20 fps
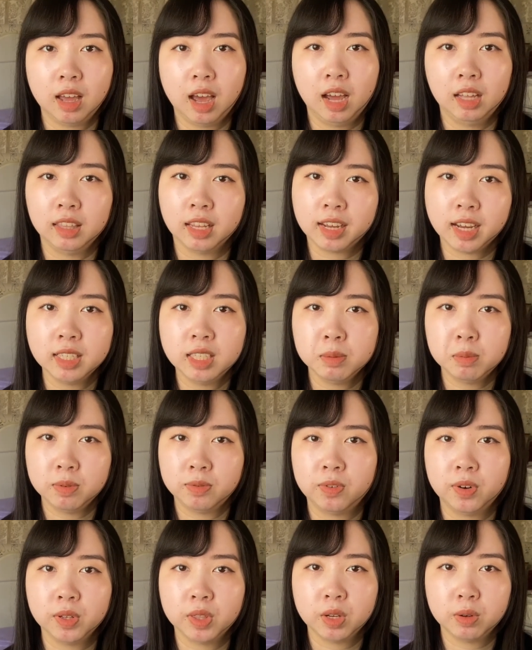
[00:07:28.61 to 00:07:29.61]
And like I said
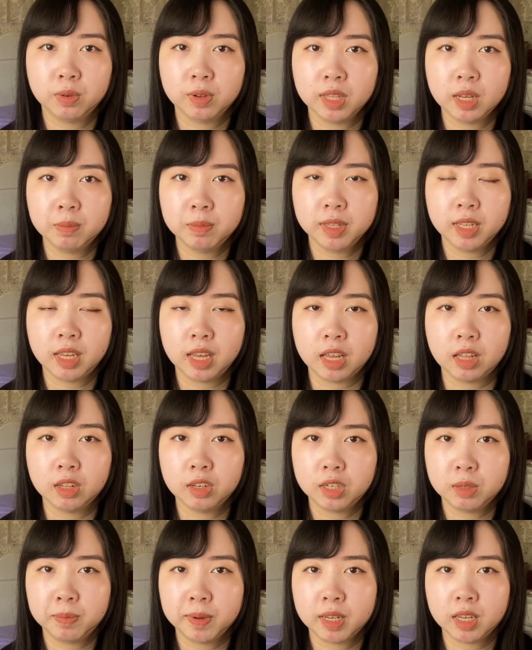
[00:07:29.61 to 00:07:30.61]
before, there weren't that many
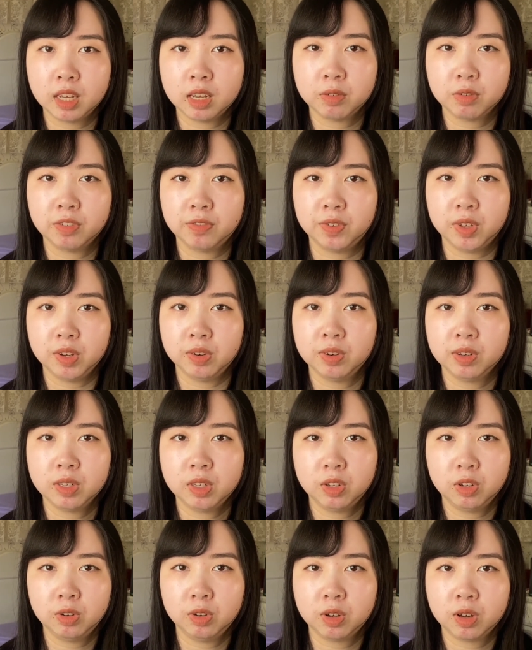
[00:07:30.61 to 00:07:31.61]
English-speaking reviewers
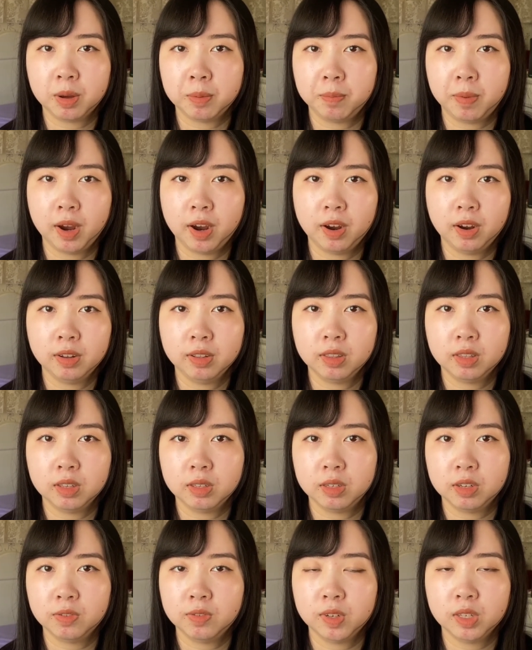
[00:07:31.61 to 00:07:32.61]
who compared the
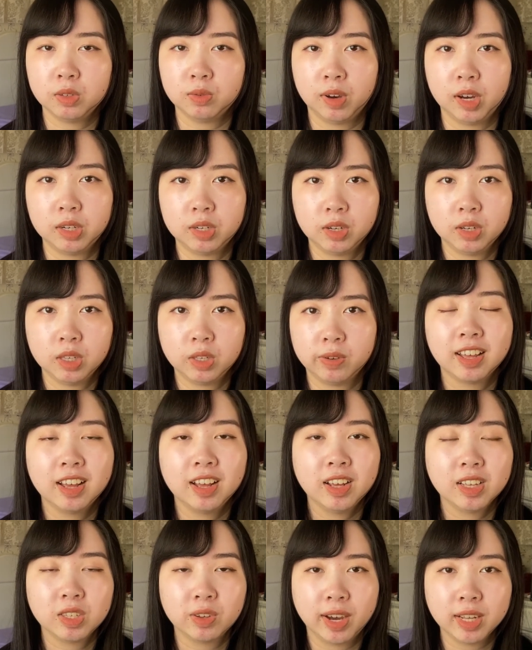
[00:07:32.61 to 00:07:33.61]
different swatches,
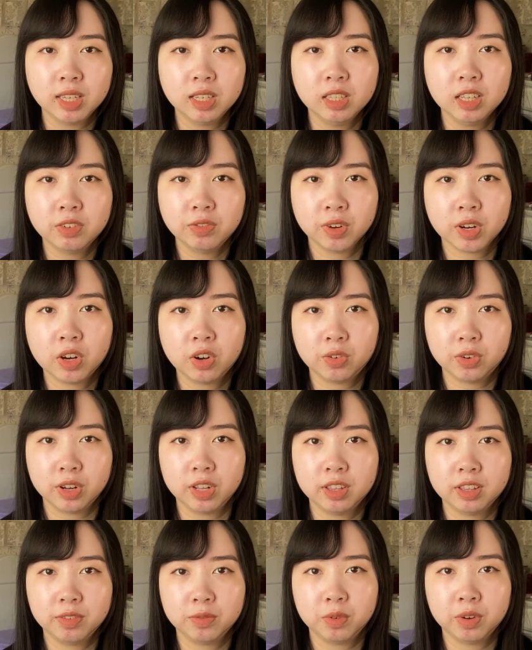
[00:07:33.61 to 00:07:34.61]
so I had to look for
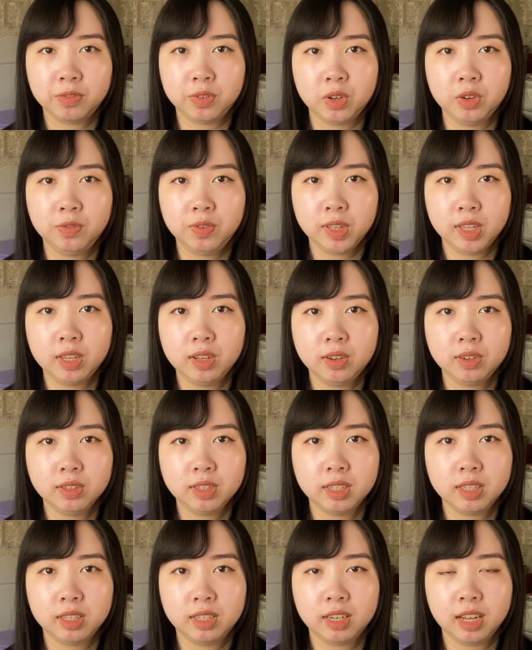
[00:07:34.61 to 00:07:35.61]
Korean review
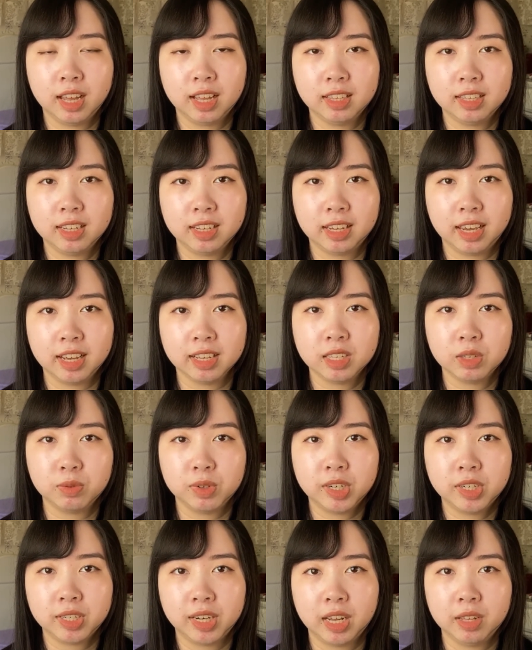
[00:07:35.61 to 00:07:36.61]
videos to guess
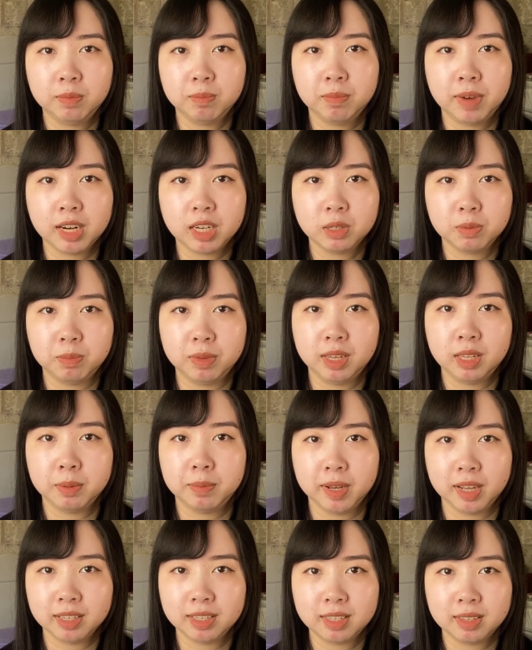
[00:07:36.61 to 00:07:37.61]
which shade matched me the
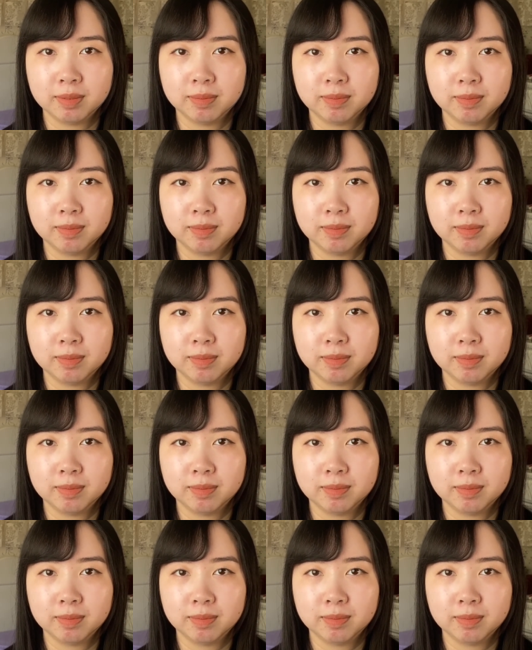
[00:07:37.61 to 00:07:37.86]
best.